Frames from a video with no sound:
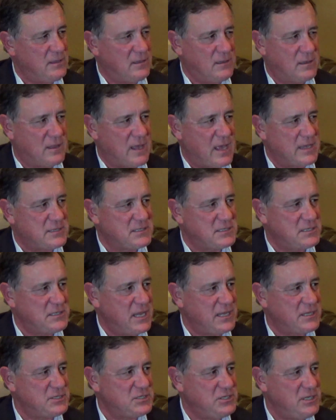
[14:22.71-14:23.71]
less
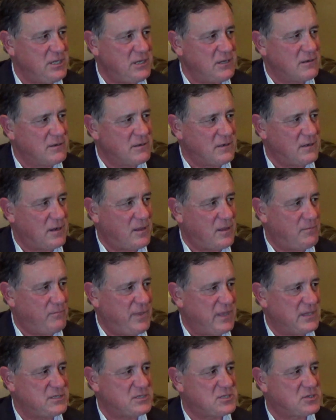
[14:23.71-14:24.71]
next year and a
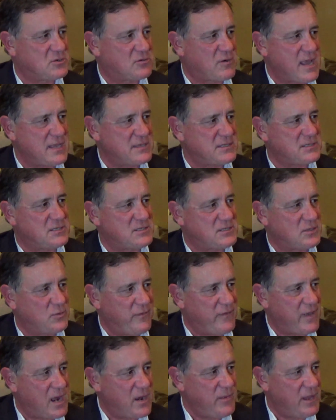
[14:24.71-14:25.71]
bit stressed. So
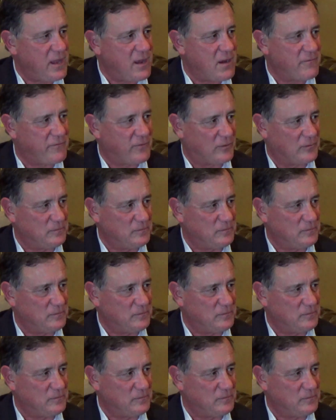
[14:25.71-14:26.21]
we've got to be careful.